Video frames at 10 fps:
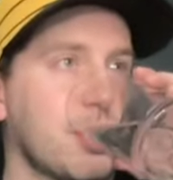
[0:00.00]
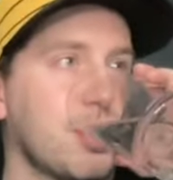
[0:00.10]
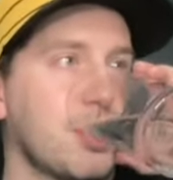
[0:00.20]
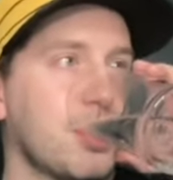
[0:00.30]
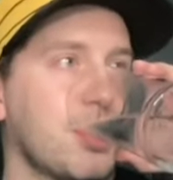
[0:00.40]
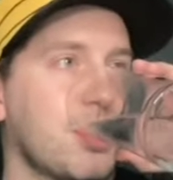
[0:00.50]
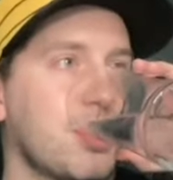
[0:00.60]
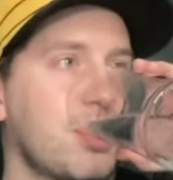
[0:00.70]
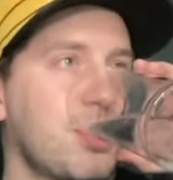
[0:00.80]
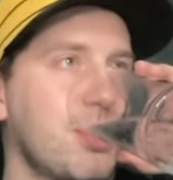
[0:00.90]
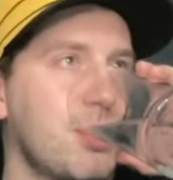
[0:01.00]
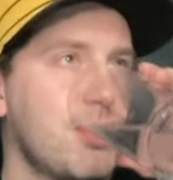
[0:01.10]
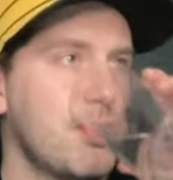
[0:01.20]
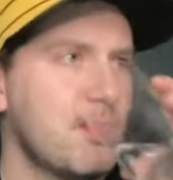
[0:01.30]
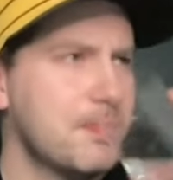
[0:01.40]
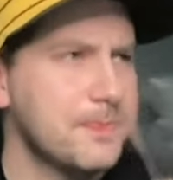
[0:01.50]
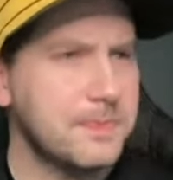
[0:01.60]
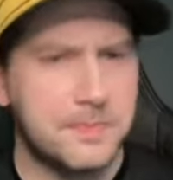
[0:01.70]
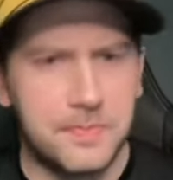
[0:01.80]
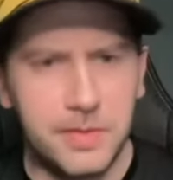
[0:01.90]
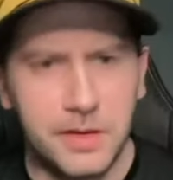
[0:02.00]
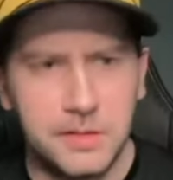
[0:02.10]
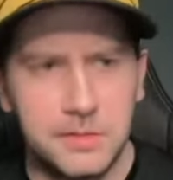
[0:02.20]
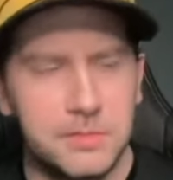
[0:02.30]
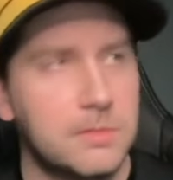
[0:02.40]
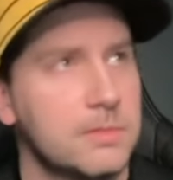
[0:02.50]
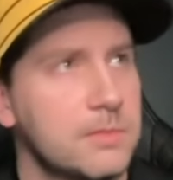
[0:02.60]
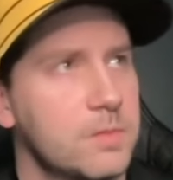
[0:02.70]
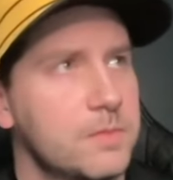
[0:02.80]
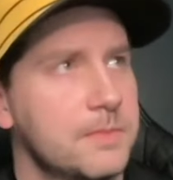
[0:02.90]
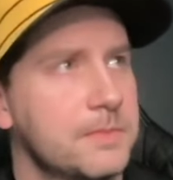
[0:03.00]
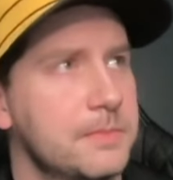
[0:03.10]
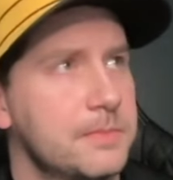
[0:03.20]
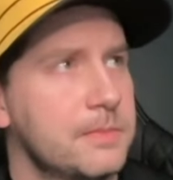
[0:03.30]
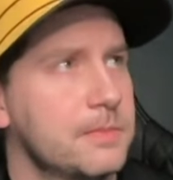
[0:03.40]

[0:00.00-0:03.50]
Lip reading: No words are spoken by the person on screen.